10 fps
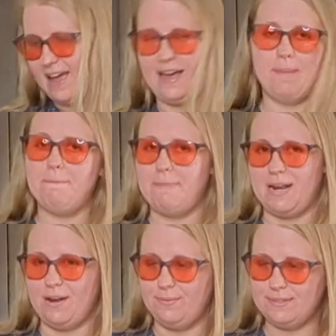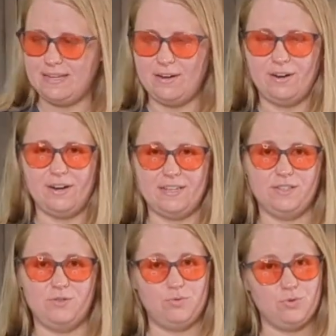at my notes here, is
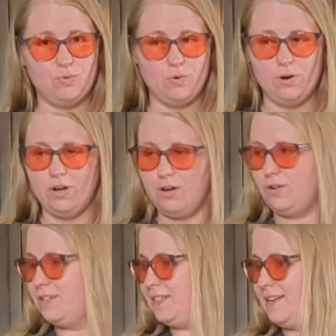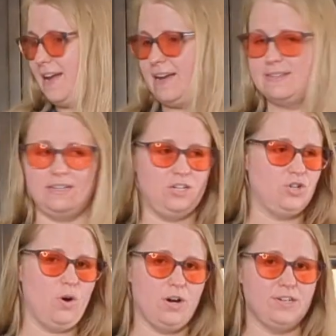to store your snacks in
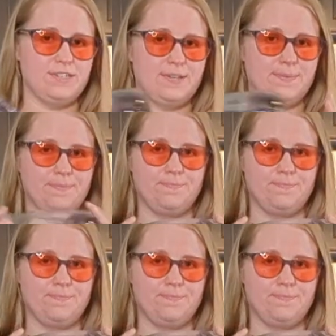jars.